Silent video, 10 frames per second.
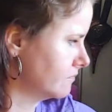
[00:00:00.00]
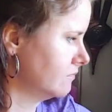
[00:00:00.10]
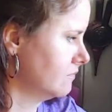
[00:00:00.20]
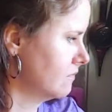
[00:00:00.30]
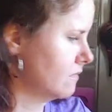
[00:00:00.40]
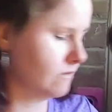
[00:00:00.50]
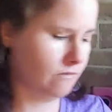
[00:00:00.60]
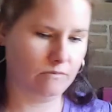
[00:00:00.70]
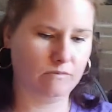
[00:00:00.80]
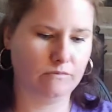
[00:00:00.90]

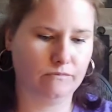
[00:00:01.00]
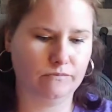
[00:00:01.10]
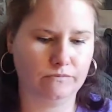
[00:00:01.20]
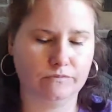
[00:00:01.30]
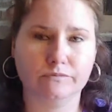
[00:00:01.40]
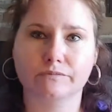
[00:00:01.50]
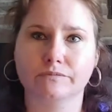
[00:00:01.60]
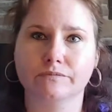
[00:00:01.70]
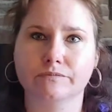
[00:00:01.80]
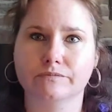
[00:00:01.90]

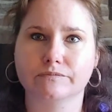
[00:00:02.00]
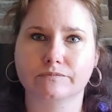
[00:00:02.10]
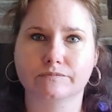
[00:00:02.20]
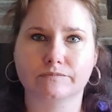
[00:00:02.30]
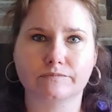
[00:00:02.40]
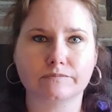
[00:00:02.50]
Nobody speaks.